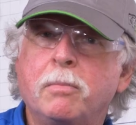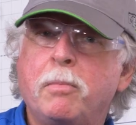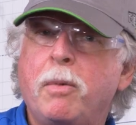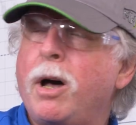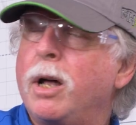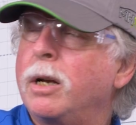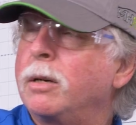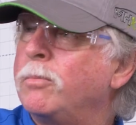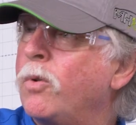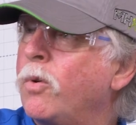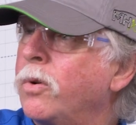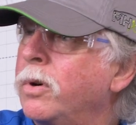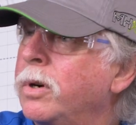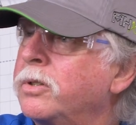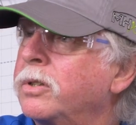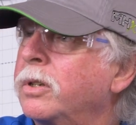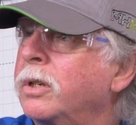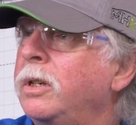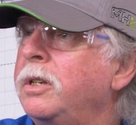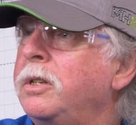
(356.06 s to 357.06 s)
the bottom, or
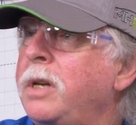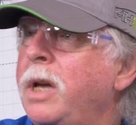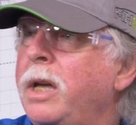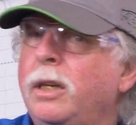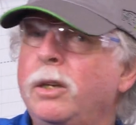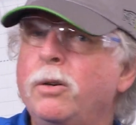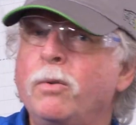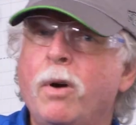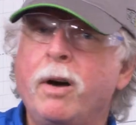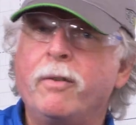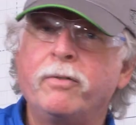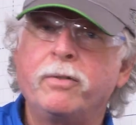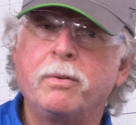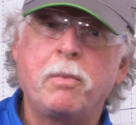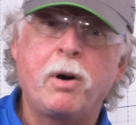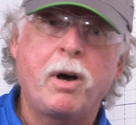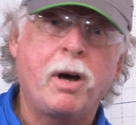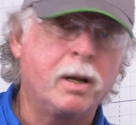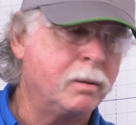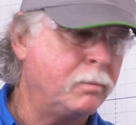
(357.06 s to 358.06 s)
it's going to take you off the
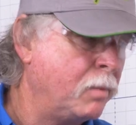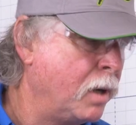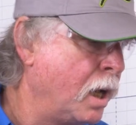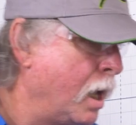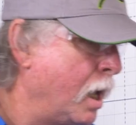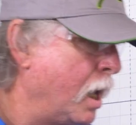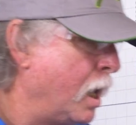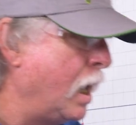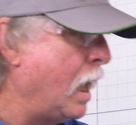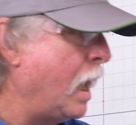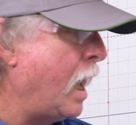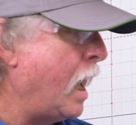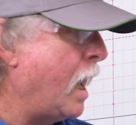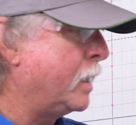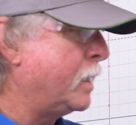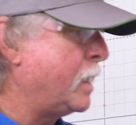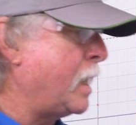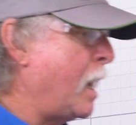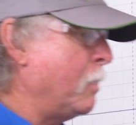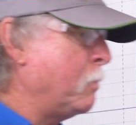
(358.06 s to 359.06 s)
bottom.
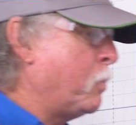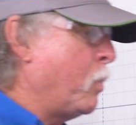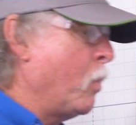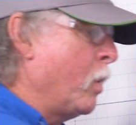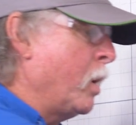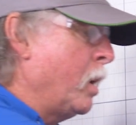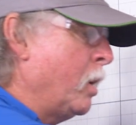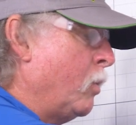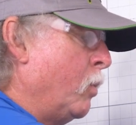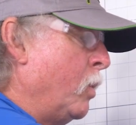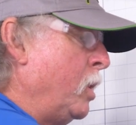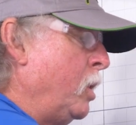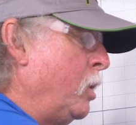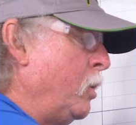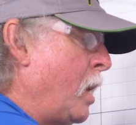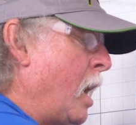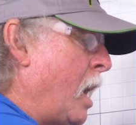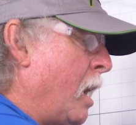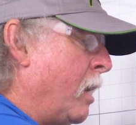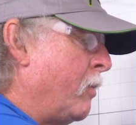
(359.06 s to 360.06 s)
At that point, when
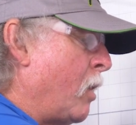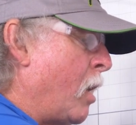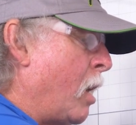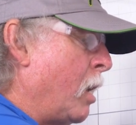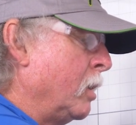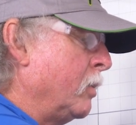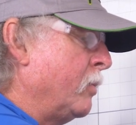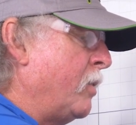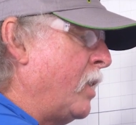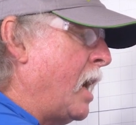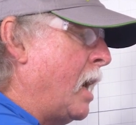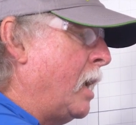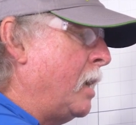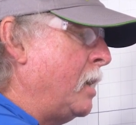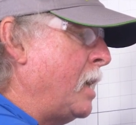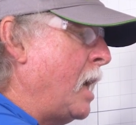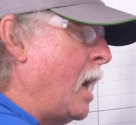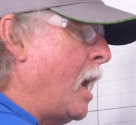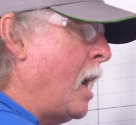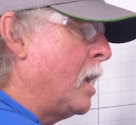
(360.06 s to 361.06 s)
you have all of
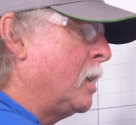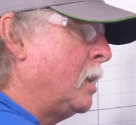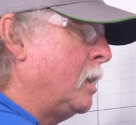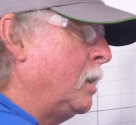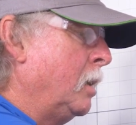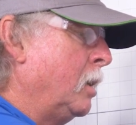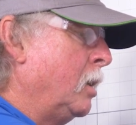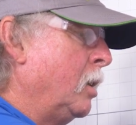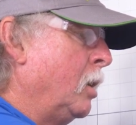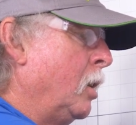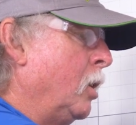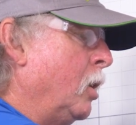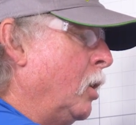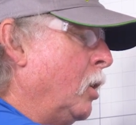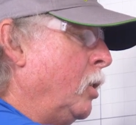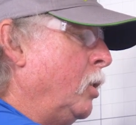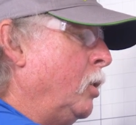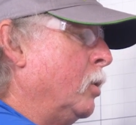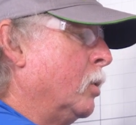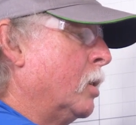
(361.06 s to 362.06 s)
that data,
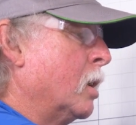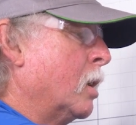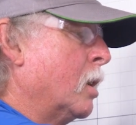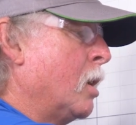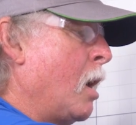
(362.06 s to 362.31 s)
you can